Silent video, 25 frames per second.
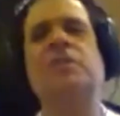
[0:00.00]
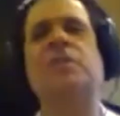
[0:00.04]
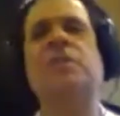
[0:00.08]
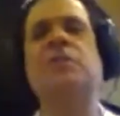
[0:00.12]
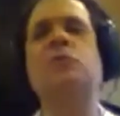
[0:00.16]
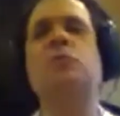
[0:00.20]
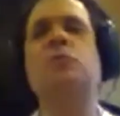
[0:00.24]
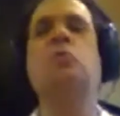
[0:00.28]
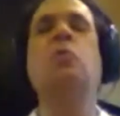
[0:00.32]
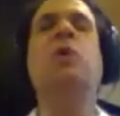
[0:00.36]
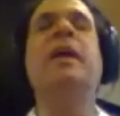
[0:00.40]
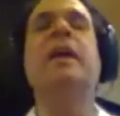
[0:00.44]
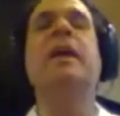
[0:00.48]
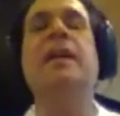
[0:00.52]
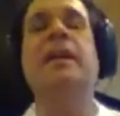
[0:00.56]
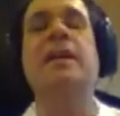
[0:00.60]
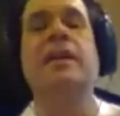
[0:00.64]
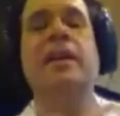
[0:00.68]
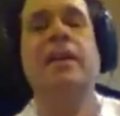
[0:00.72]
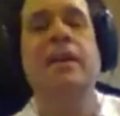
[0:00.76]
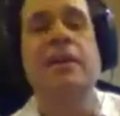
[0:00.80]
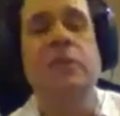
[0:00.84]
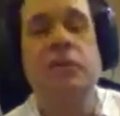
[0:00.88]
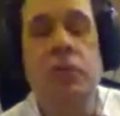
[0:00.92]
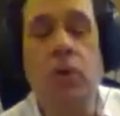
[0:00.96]
it's weak,
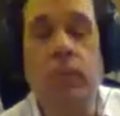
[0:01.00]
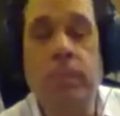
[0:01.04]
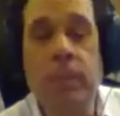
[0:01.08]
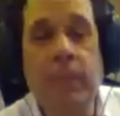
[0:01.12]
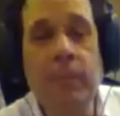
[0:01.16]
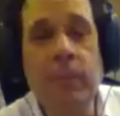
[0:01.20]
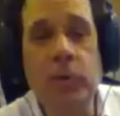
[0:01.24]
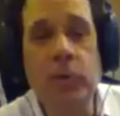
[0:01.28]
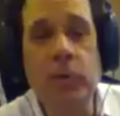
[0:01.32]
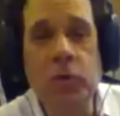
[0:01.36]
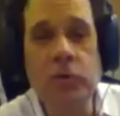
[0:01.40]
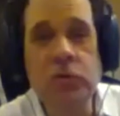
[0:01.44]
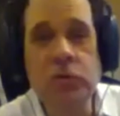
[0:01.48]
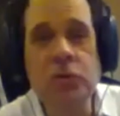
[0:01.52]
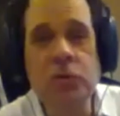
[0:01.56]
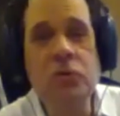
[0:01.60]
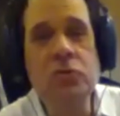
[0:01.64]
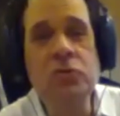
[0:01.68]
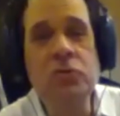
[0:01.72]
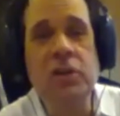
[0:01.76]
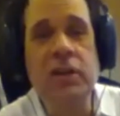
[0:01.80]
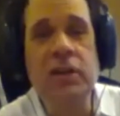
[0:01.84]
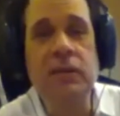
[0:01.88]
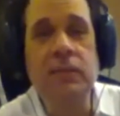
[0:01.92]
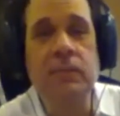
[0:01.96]
so people don't
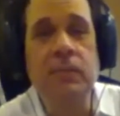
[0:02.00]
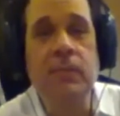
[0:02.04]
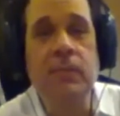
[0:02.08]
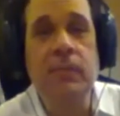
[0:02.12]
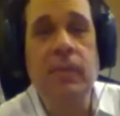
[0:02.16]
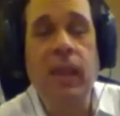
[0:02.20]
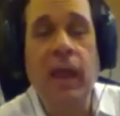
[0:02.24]
use it,